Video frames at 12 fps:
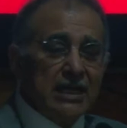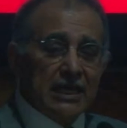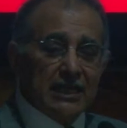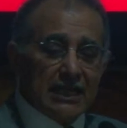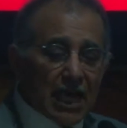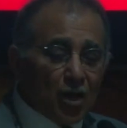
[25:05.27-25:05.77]

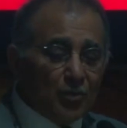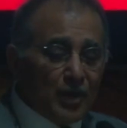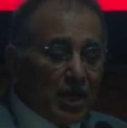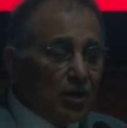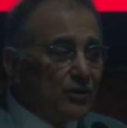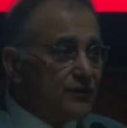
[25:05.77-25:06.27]
And how
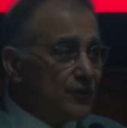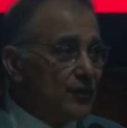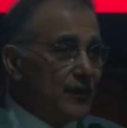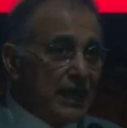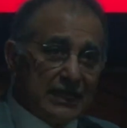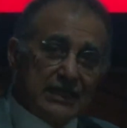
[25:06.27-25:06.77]
powerful
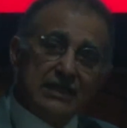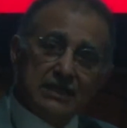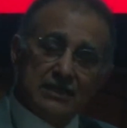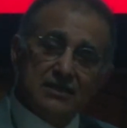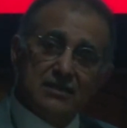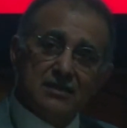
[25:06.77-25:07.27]
that
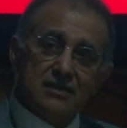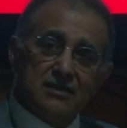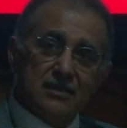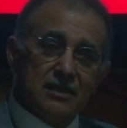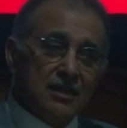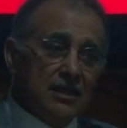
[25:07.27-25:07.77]
is
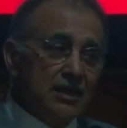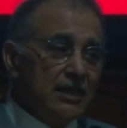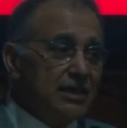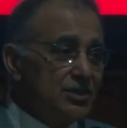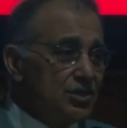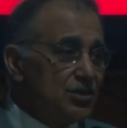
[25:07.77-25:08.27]

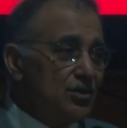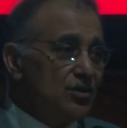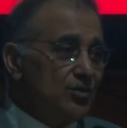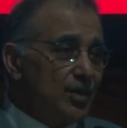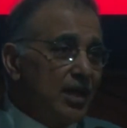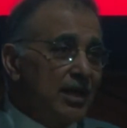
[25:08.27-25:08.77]

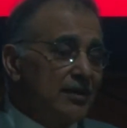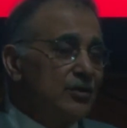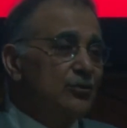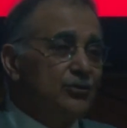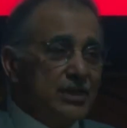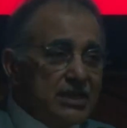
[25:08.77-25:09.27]
shown by
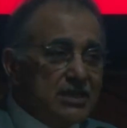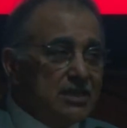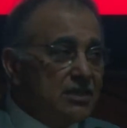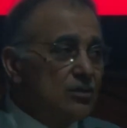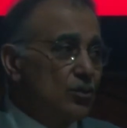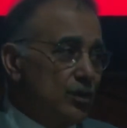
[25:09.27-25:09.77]
the
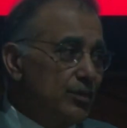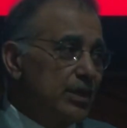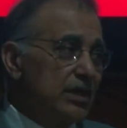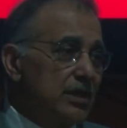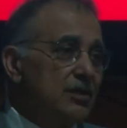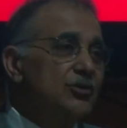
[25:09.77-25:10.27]
recent
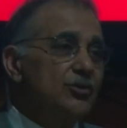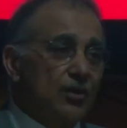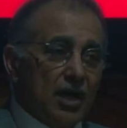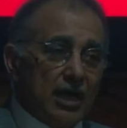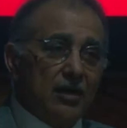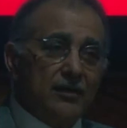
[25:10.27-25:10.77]
Orbita
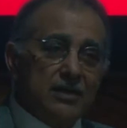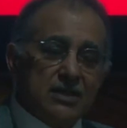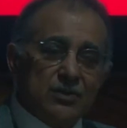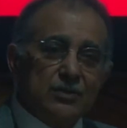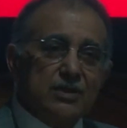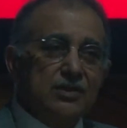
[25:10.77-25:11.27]
trial.
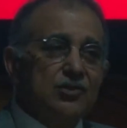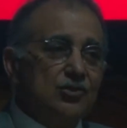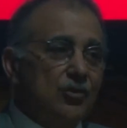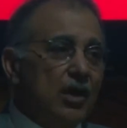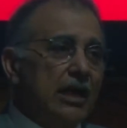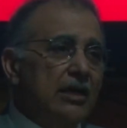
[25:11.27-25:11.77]
This was a
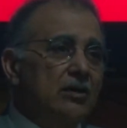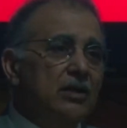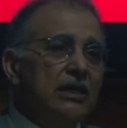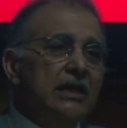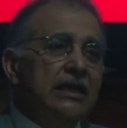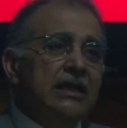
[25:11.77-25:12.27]

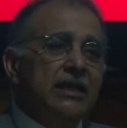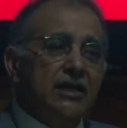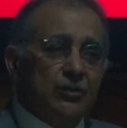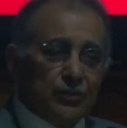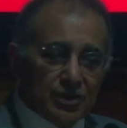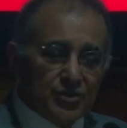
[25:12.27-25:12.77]
trial
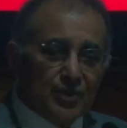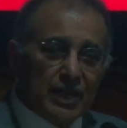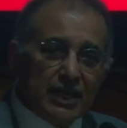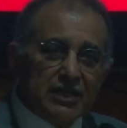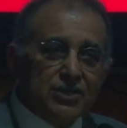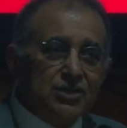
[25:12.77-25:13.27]
in which
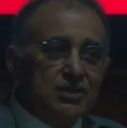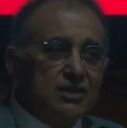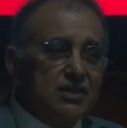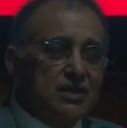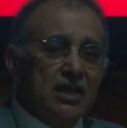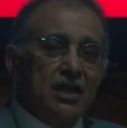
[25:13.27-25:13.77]

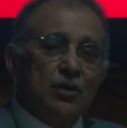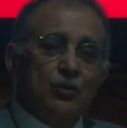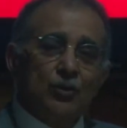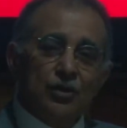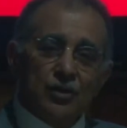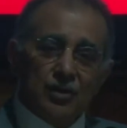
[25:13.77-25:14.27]
patients
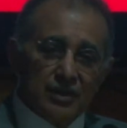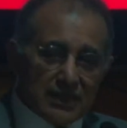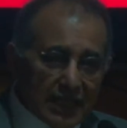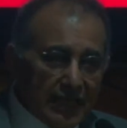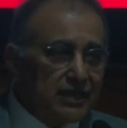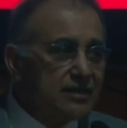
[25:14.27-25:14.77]
were
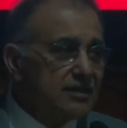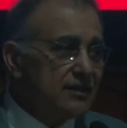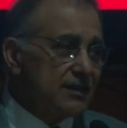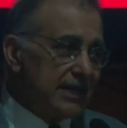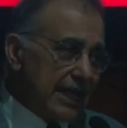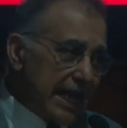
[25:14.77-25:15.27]
taken to
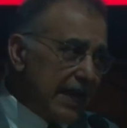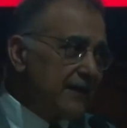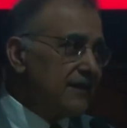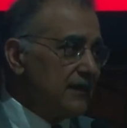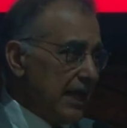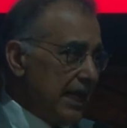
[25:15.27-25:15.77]
the
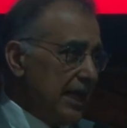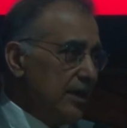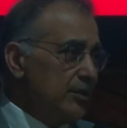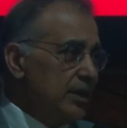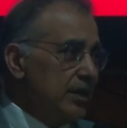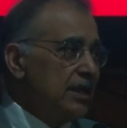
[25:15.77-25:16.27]
cath
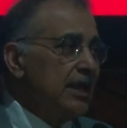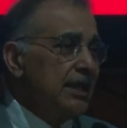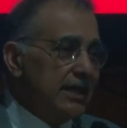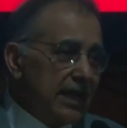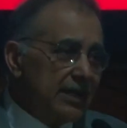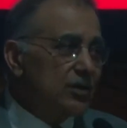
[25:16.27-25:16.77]
lab
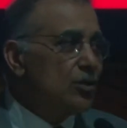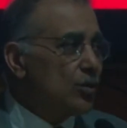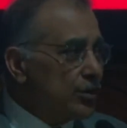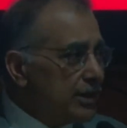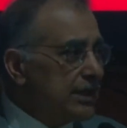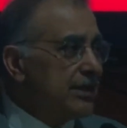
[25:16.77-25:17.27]
and had a
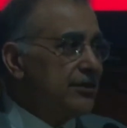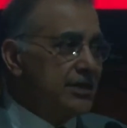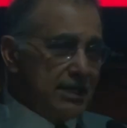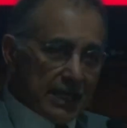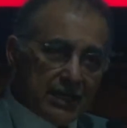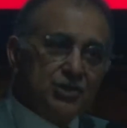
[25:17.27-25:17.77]

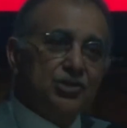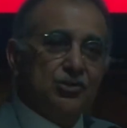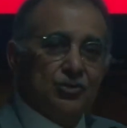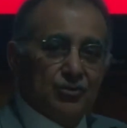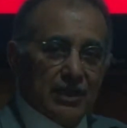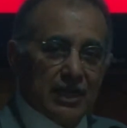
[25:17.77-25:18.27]
coronary
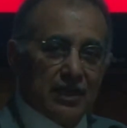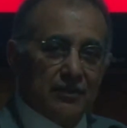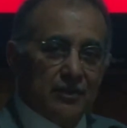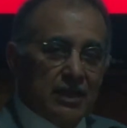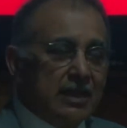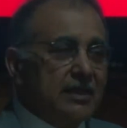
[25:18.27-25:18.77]
angiogram.
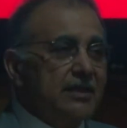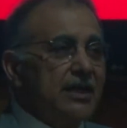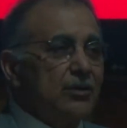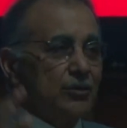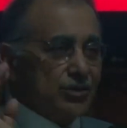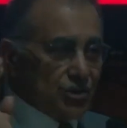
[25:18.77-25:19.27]

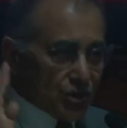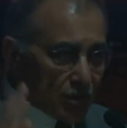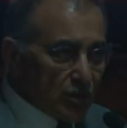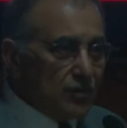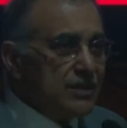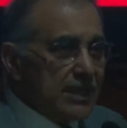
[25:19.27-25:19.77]
They were
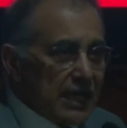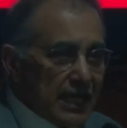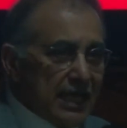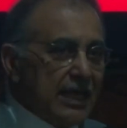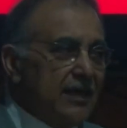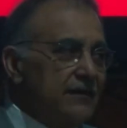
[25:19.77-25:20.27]
shown to
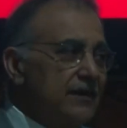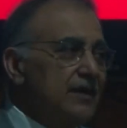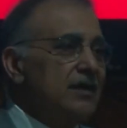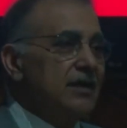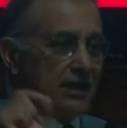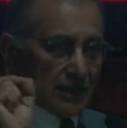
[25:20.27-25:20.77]
have
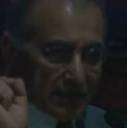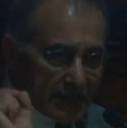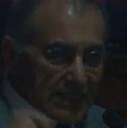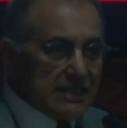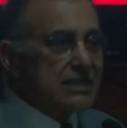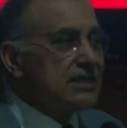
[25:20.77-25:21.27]
at
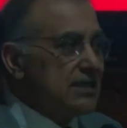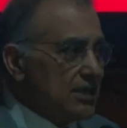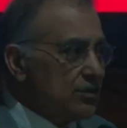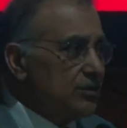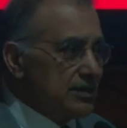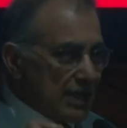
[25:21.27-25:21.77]
least
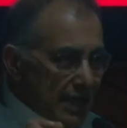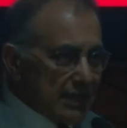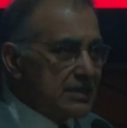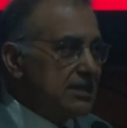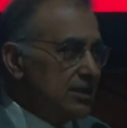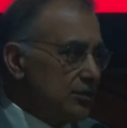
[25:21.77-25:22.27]

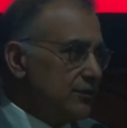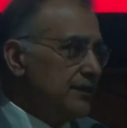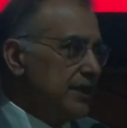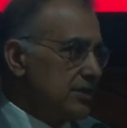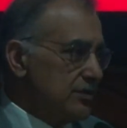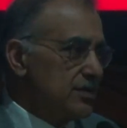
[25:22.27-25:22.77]
tight single
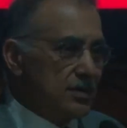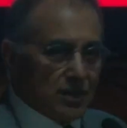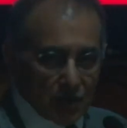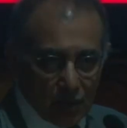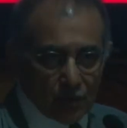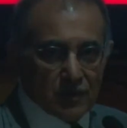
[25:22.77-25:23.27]
vessel
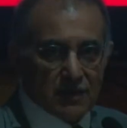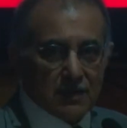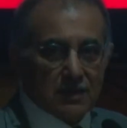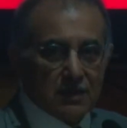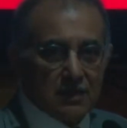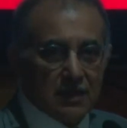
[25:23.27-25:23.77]

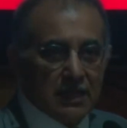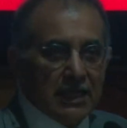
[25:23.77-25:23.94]
stenosis.